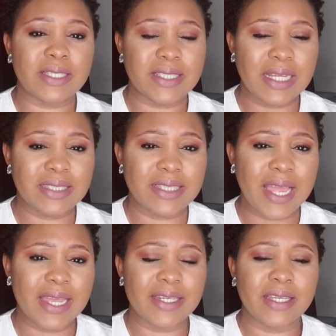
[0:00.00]
start
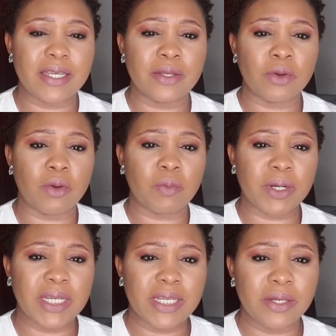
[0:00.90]
tidying up,
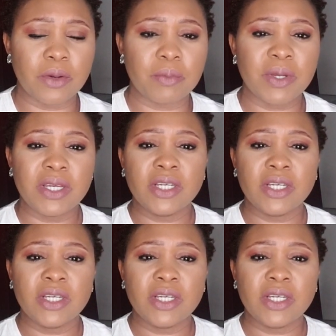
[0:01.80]
cleaning up,